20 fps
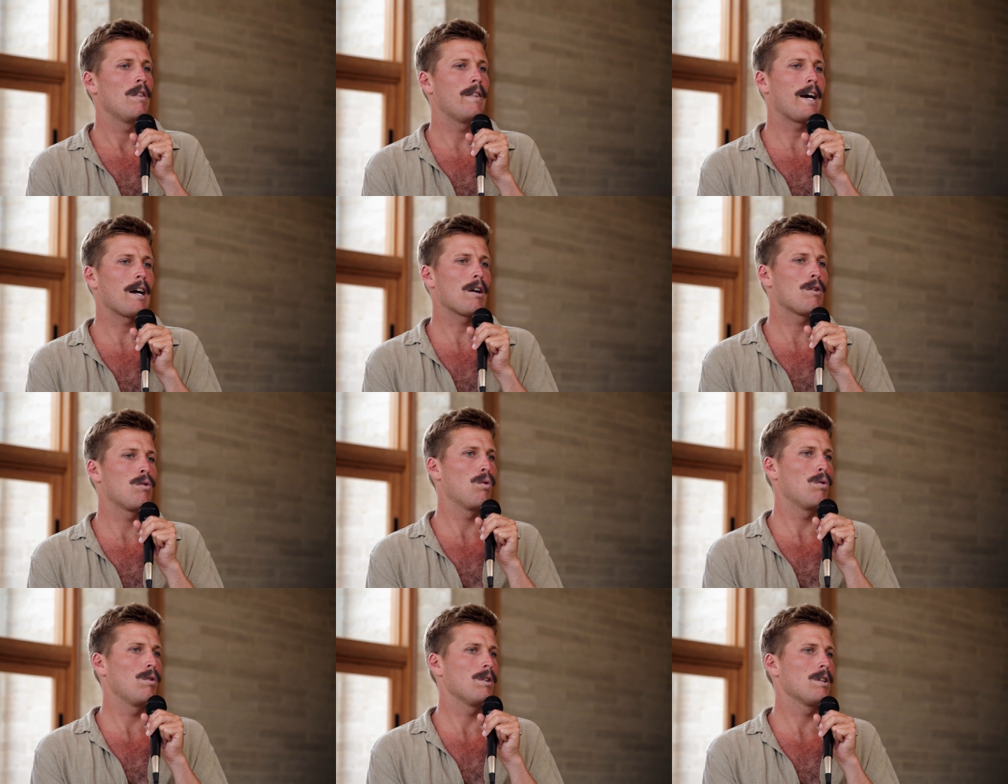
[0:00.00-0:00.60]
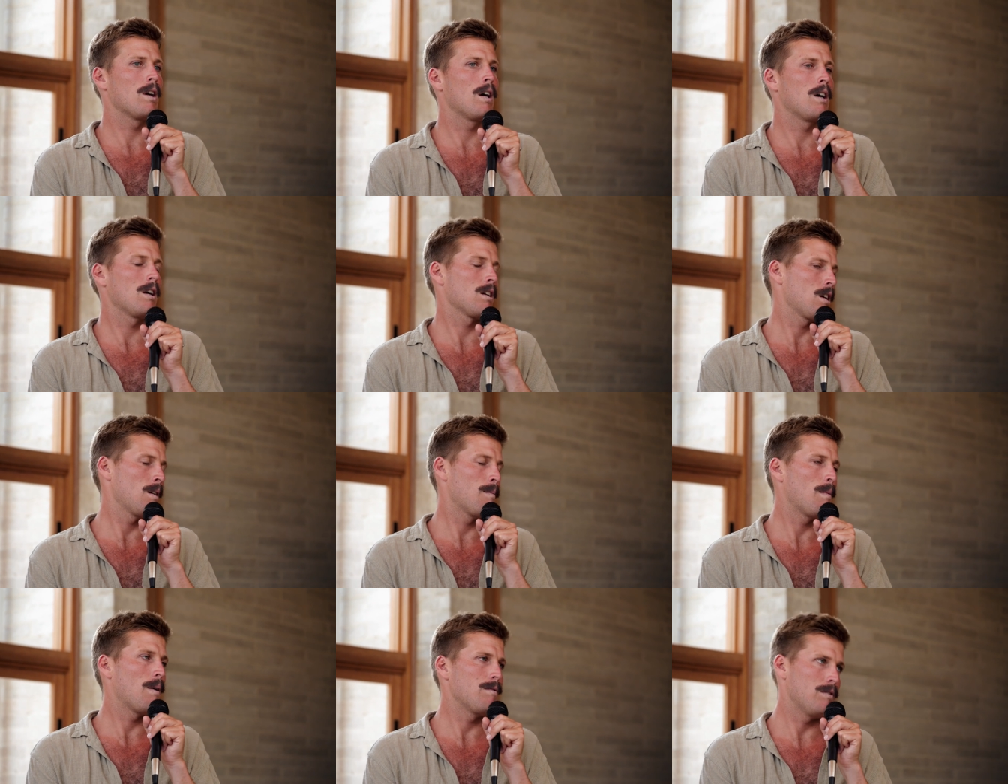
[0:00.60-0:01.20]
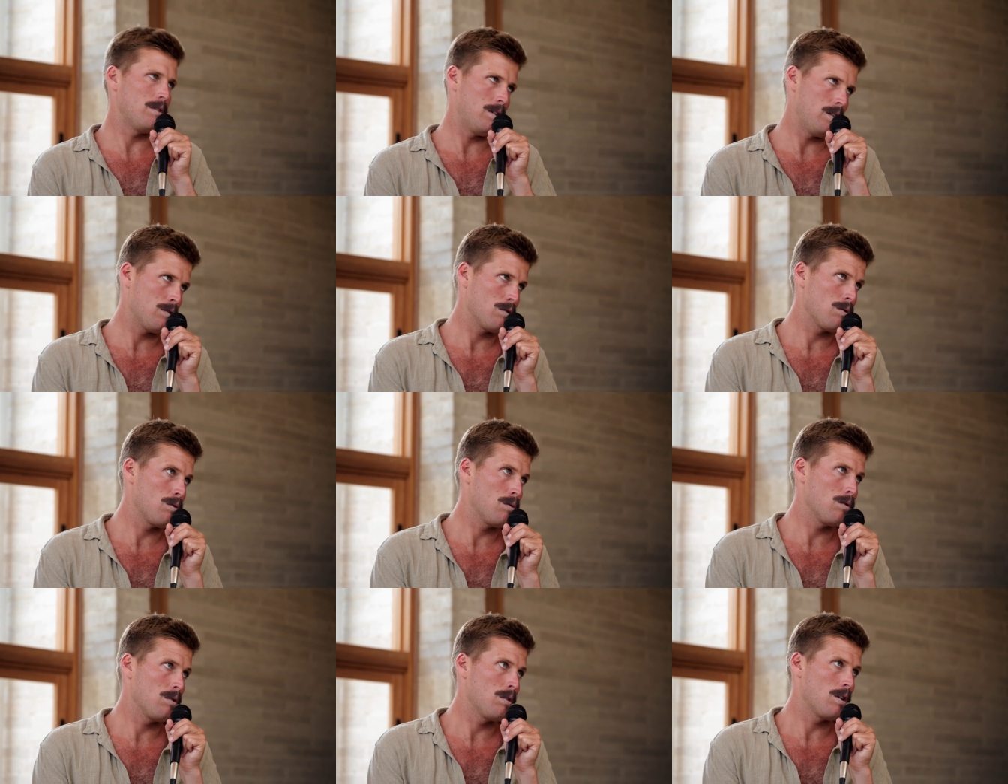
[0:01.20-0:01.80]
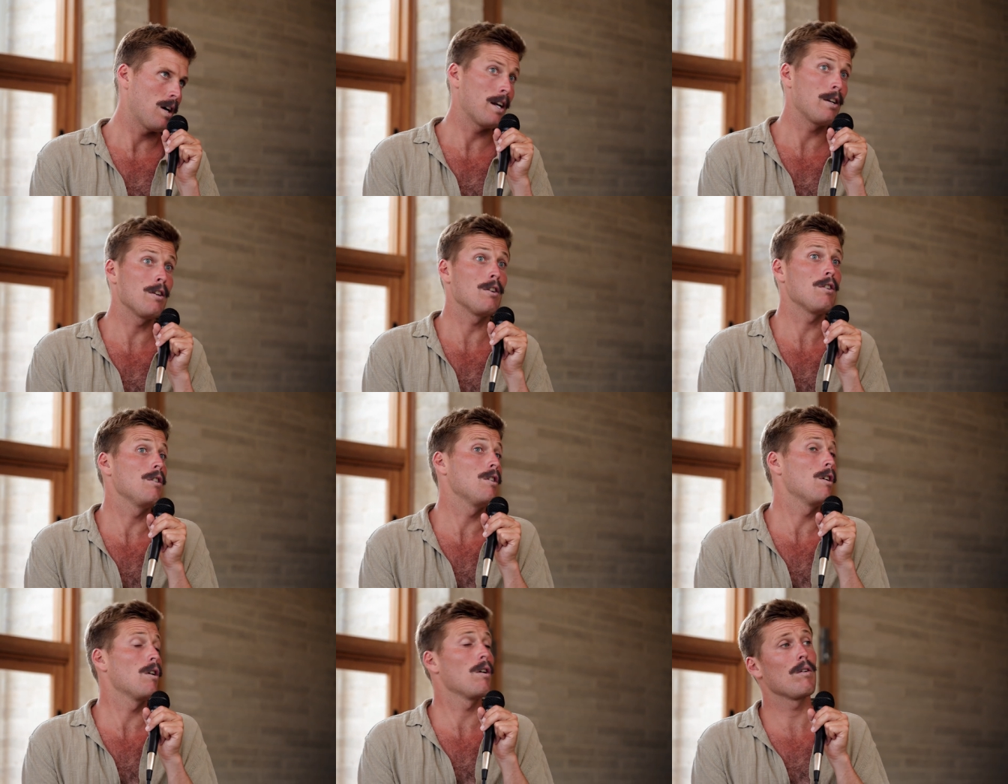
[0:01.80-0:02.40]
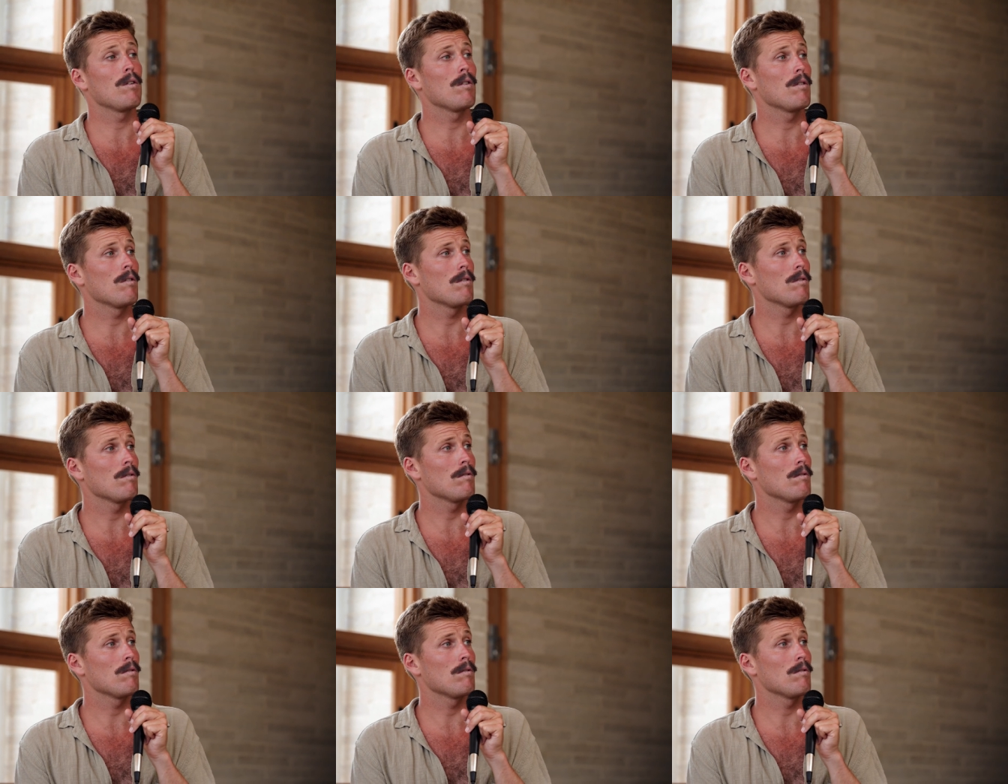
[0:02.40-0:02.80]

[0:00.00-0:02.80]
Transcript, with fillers: that chord can't come after this chord. I didn't know.